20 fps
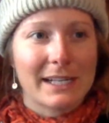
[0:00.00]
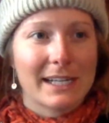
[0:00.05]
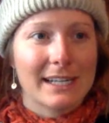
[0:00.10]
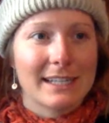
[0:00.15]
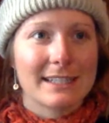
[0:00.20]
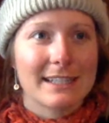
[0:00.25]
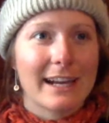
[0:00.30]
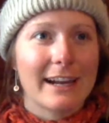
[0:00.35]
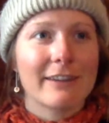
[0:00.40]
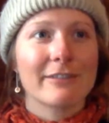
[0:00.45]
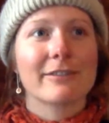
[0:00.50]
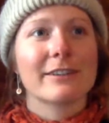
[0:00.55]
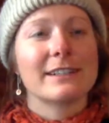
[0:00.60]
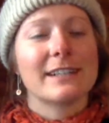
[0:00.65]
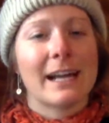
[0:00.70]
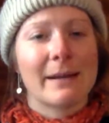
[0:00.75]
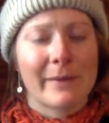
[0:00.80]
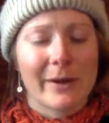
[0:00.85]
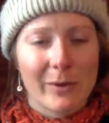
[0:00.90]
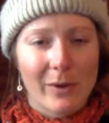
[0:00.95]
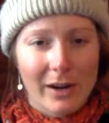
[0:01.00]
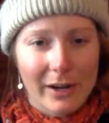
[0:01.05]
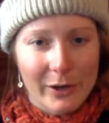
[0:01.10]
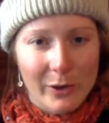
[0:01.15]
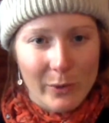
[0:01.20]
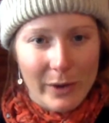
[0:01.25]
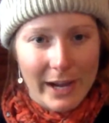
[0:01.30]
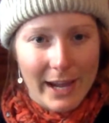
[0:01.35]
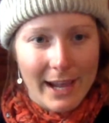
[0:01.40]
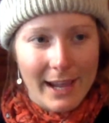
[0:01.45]
because every time I
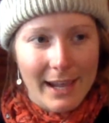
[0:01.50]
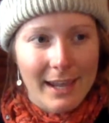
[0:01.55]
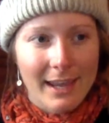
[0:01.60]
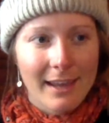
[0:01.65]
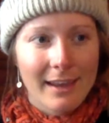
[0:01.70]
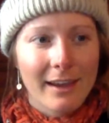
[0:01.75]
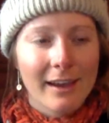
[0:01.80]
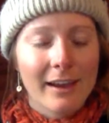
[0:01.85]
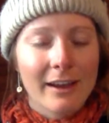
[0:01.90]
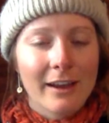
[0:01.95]
walk away